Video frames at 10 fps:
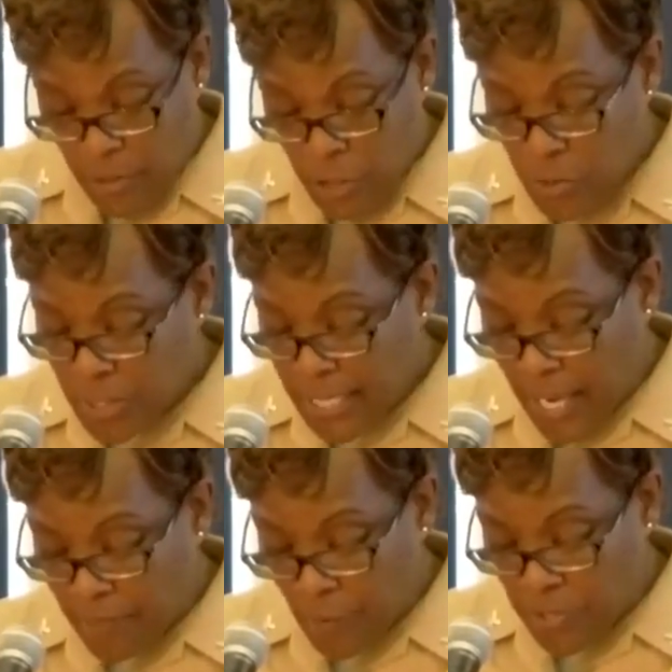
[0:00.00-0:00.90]
about using
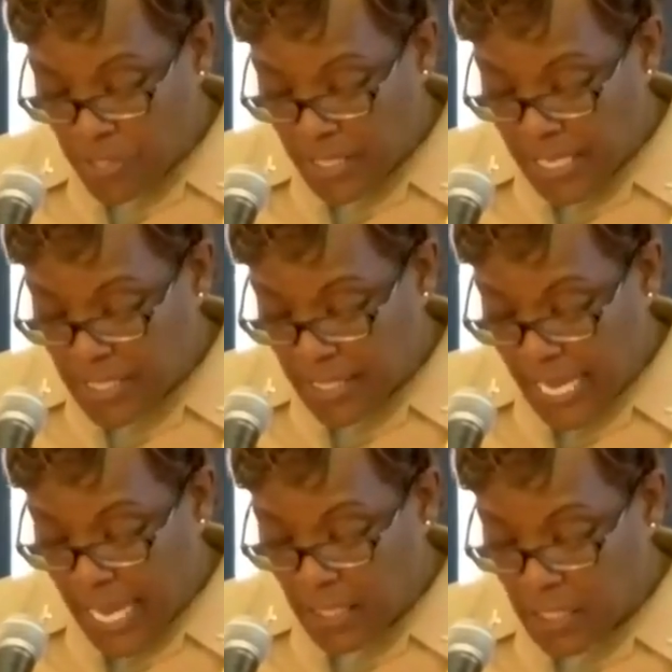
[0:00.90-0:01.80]
adversity as a
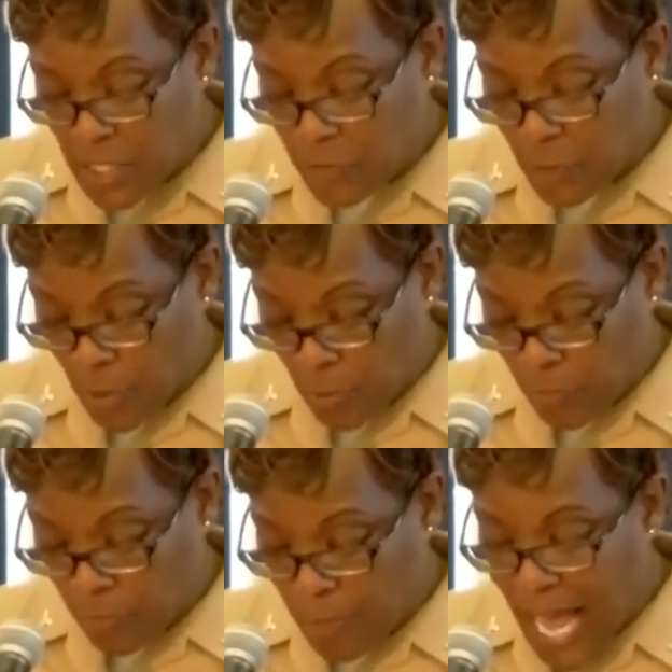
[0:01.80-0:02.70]
catalyst for
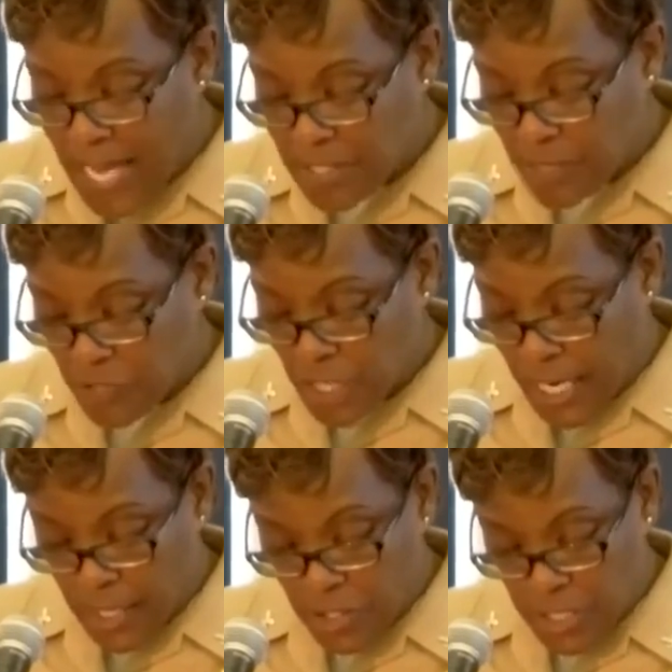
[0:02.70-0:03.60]
growth, for positive
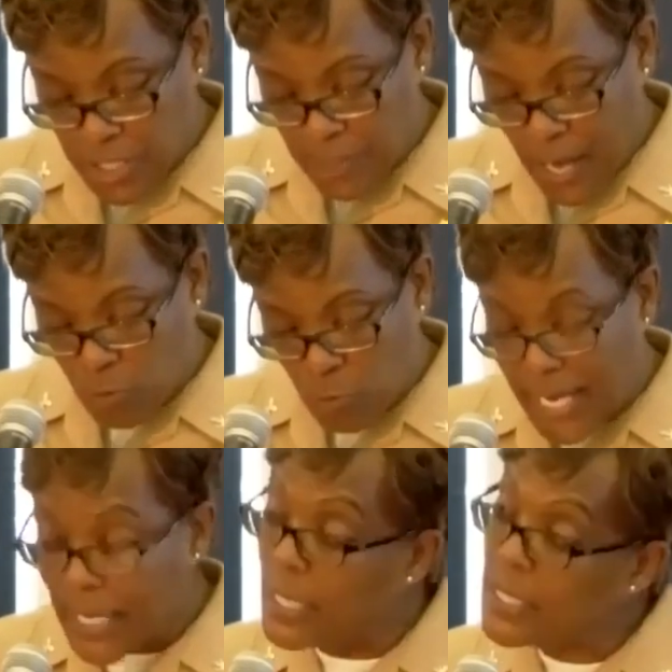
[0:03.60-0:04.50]
change. It's about
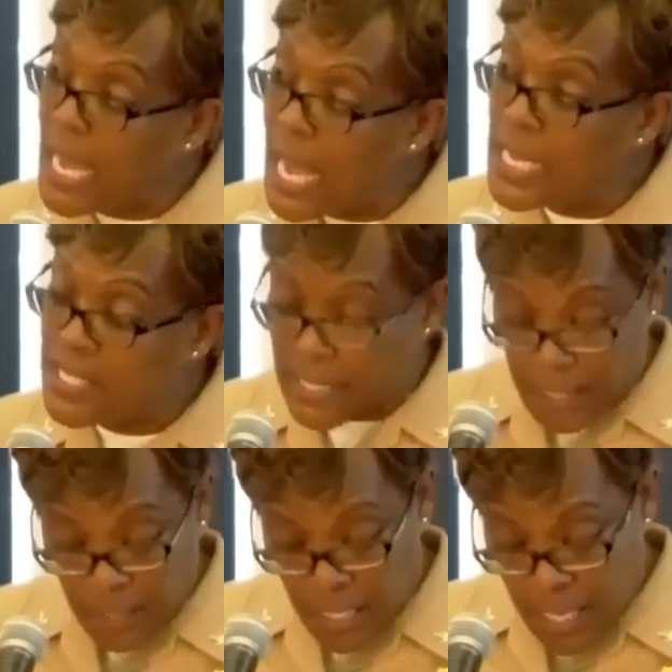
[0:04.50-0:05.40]

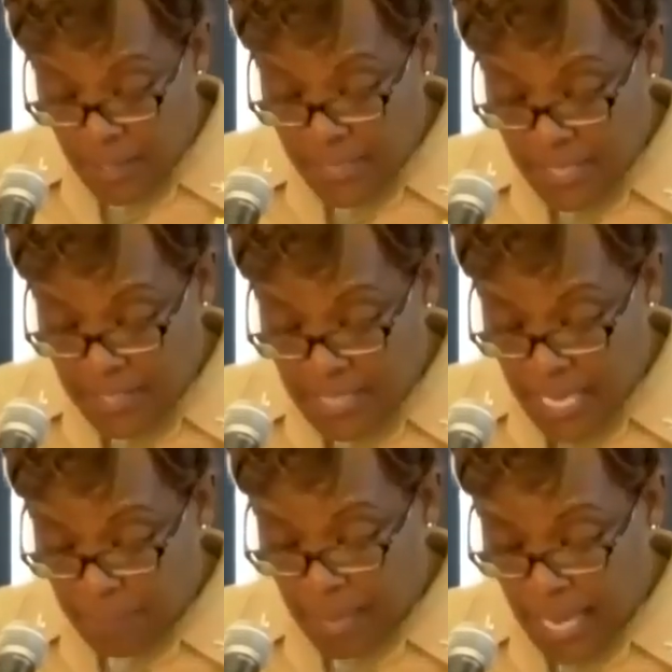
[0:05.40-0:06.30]
recognizing that
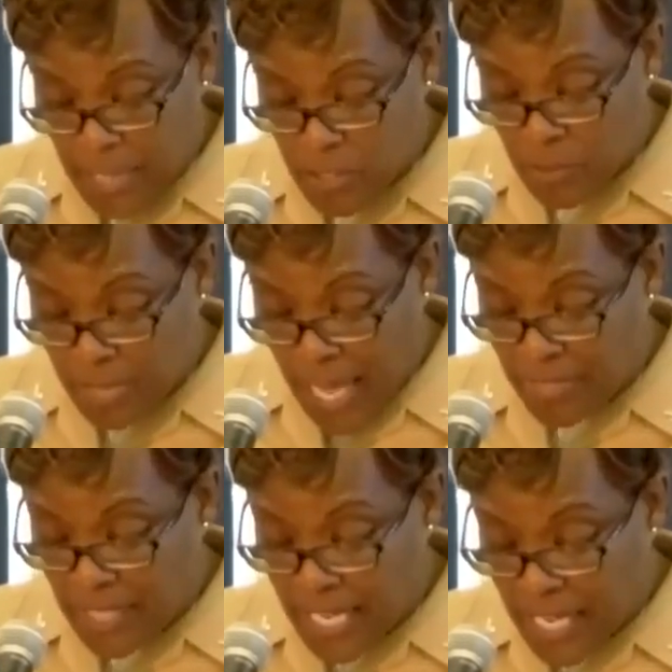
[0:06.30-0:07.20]
setbacks are
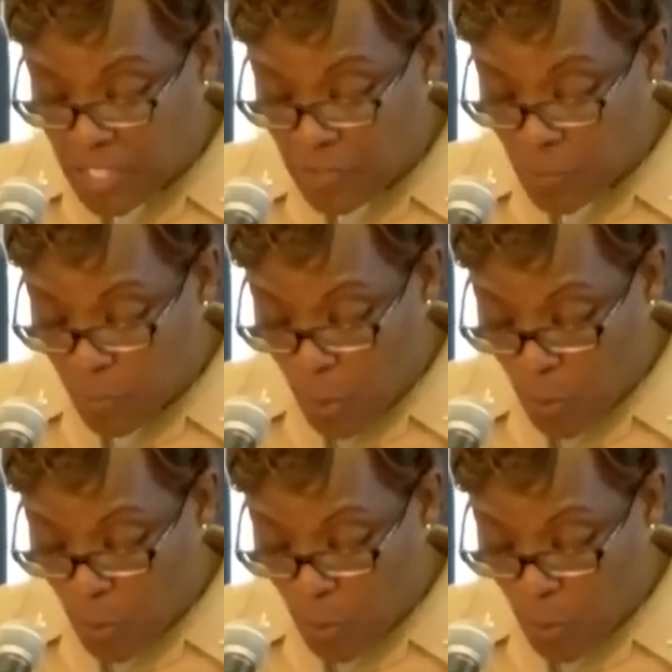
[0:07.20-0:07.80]
not the end of the